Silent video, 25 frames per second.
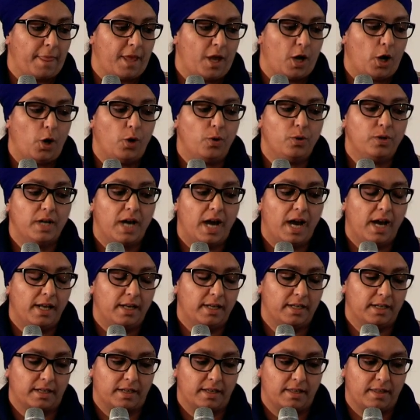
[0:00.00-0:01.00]
O
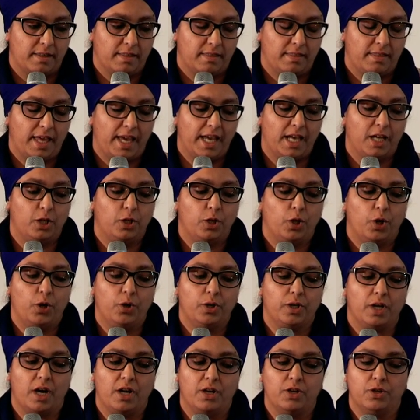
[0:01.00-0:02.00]
Nanak, they
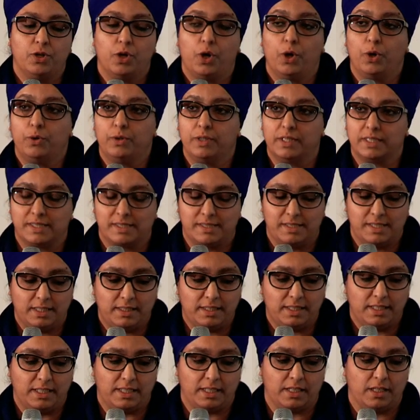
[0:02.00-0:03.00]
alone are known as
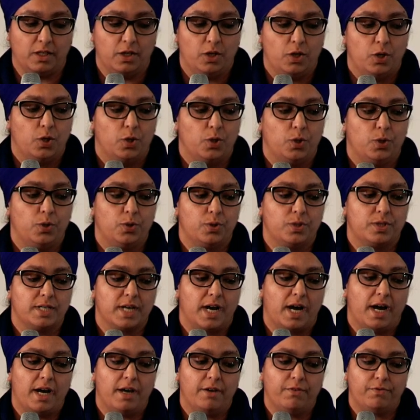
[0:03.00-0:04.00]
sati who
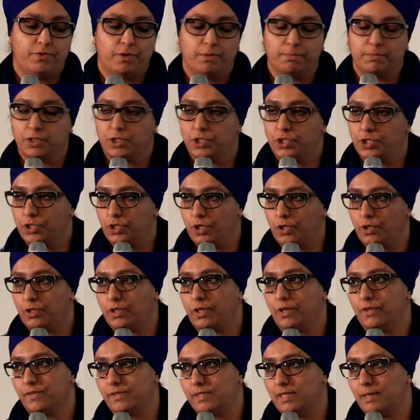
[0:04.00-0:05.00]
die from the shock
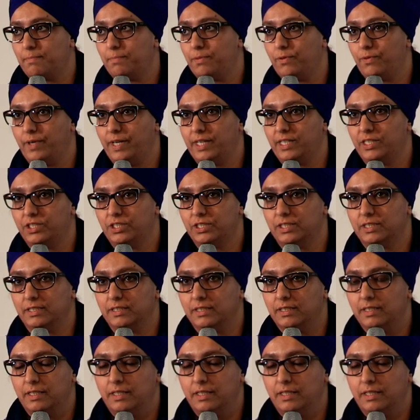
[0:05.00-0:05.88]
of separation.